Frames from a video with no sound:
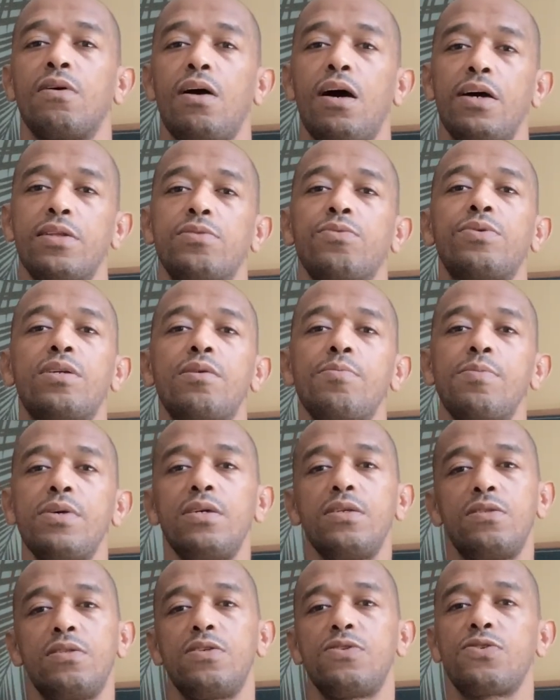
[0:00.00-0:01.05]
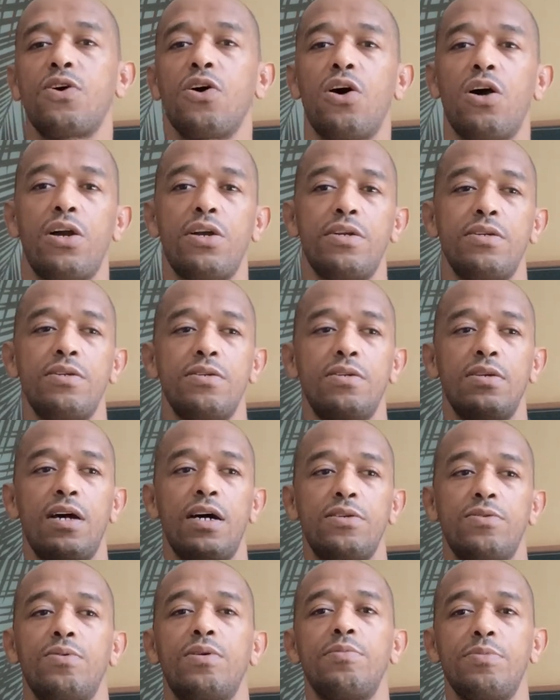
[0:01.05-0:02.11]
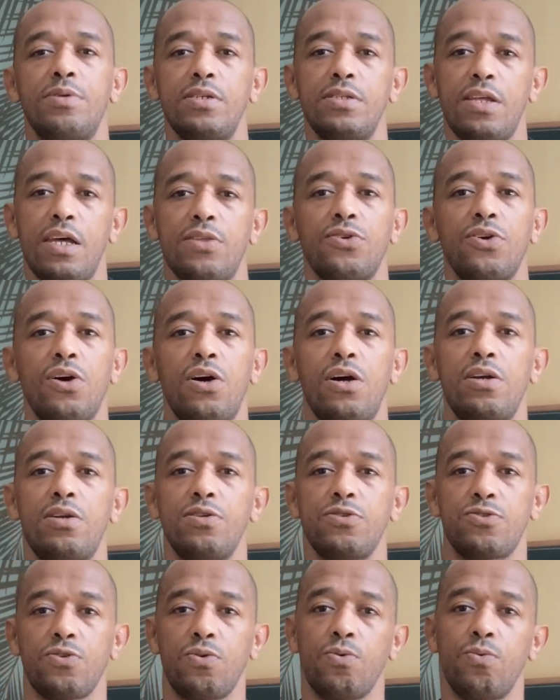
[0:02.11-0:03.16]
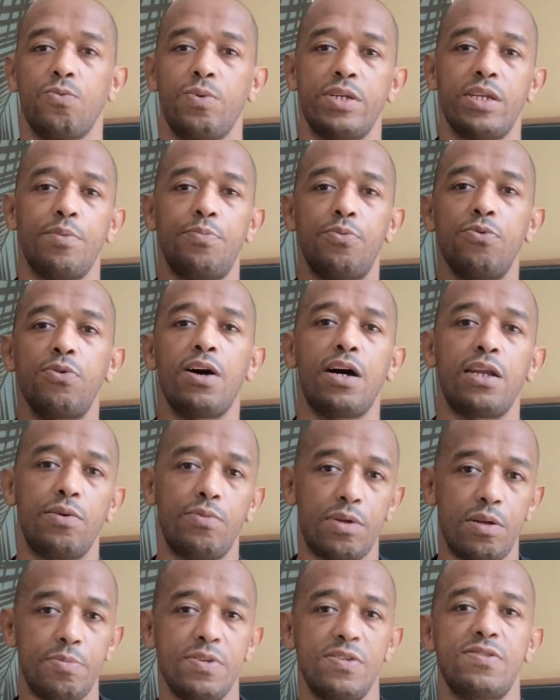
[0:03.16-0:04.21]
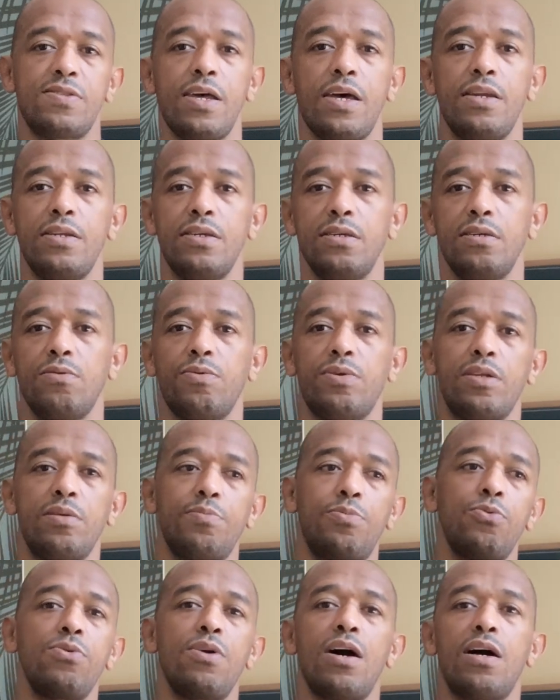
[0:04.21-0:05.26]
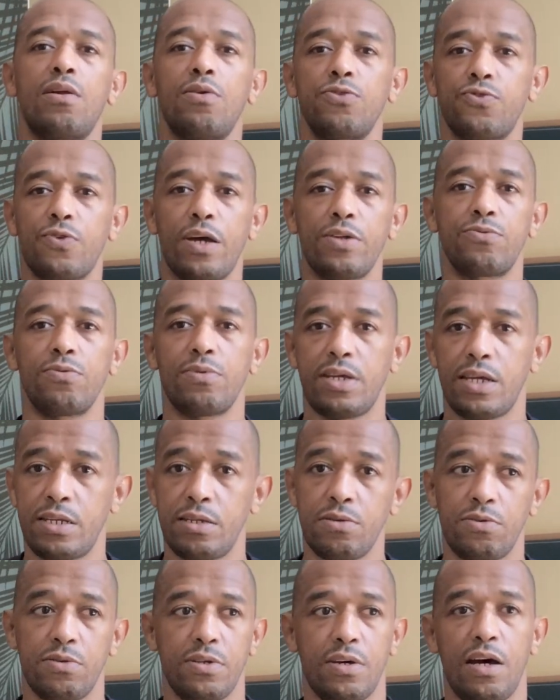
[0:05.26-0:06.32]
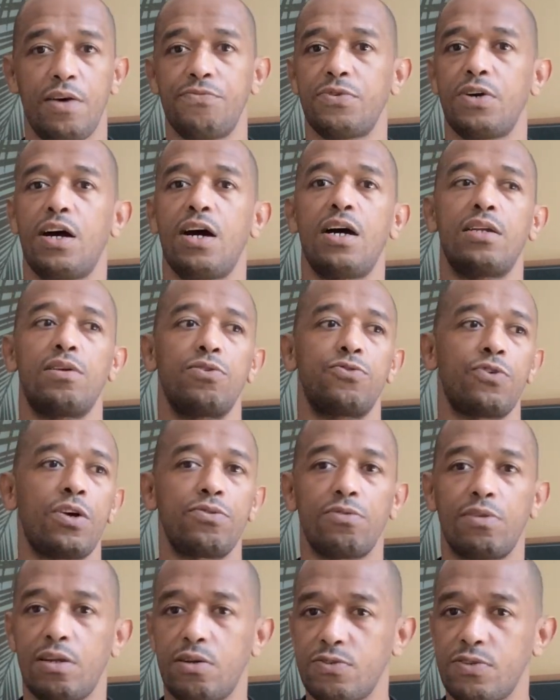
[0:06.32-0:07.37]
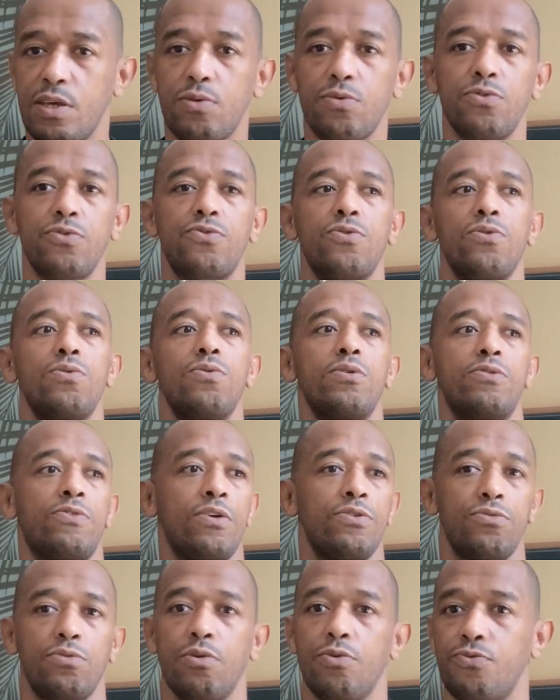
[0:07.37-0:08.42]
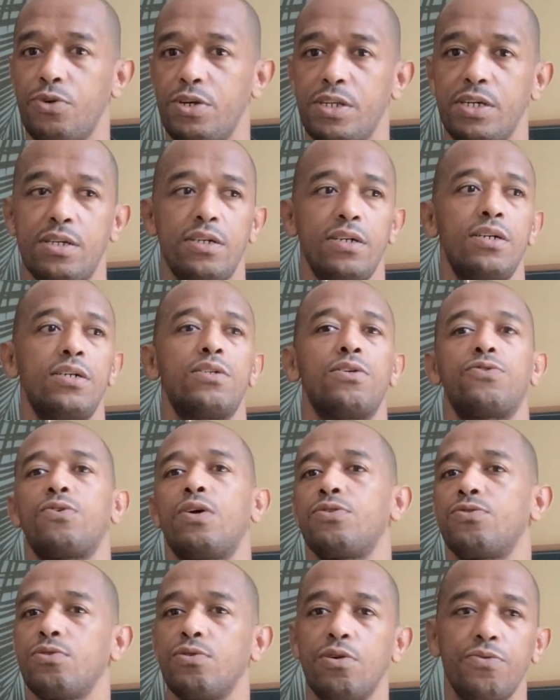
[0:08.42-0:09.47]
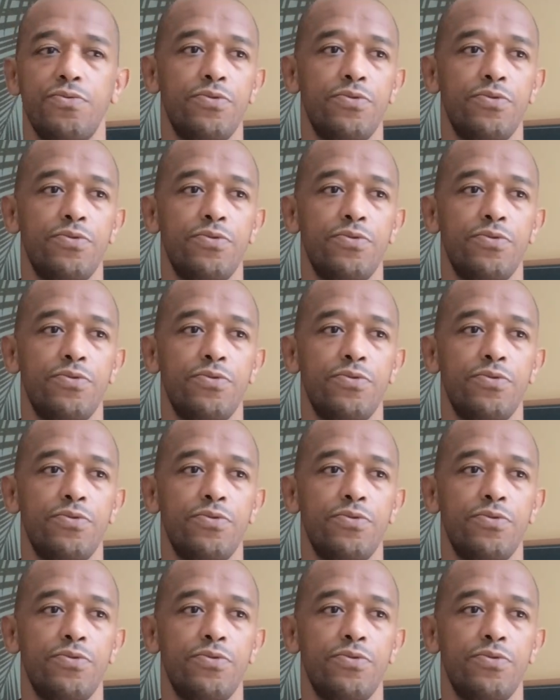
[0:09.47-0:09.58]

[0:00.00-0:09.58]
I don't want to be in this guard, I don't want to be in that guard. So when they pull guard, I want to be standing. When they pull guard, I'll try to land on a half guard, I'll try to land on side control, I'll try to go for a knee guard, I'll try to go